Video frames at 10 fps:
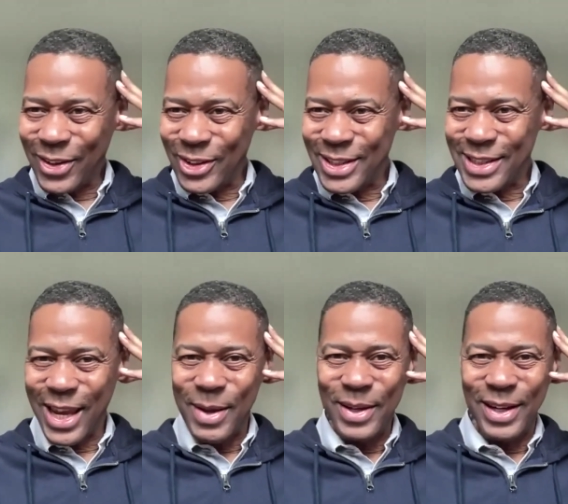I could
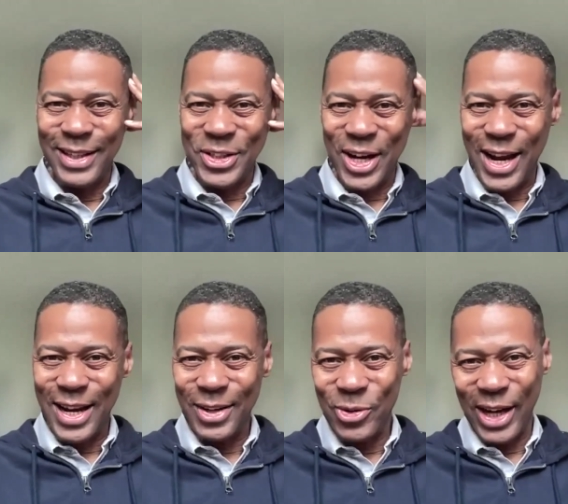say,
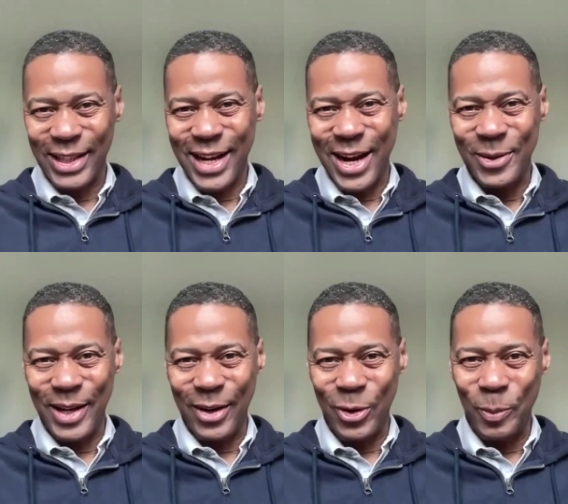Andrea, right
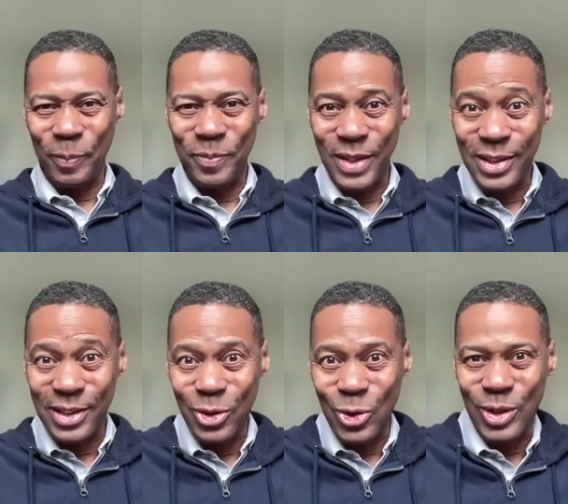now. I hope
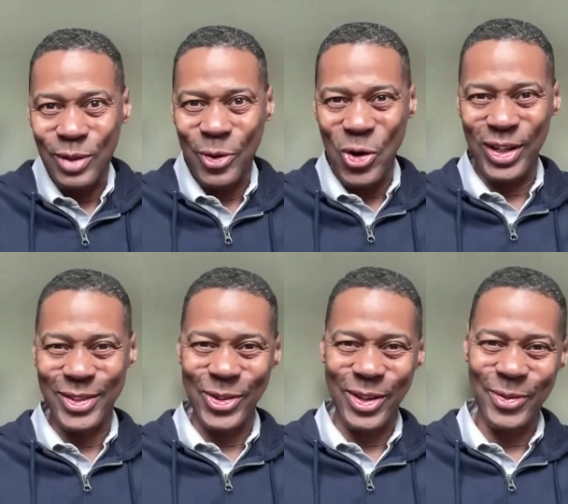this is useful
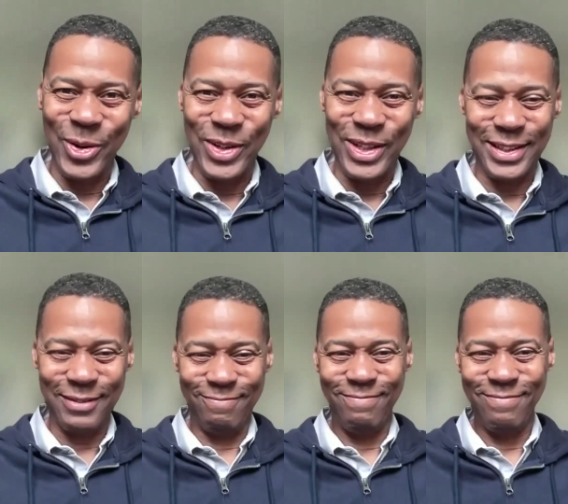to everyone.